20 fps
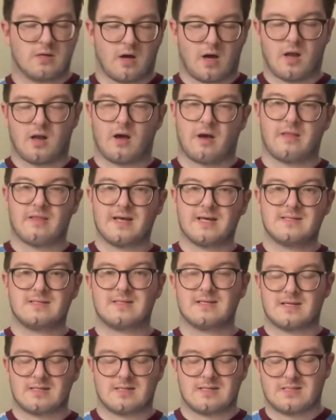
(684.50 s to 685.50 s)
I like this.
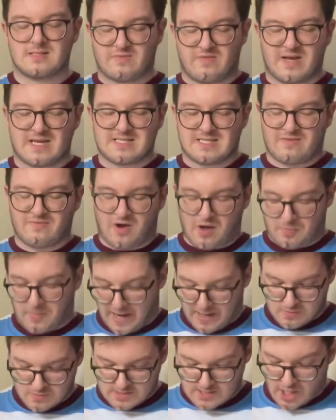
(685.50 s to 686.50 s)
It is £35
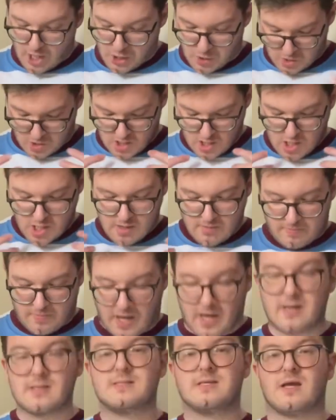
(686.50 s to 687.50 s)
though,
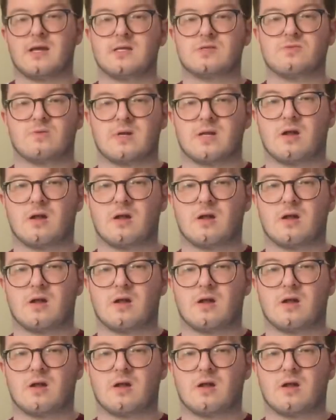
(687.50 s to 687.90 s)
but it's really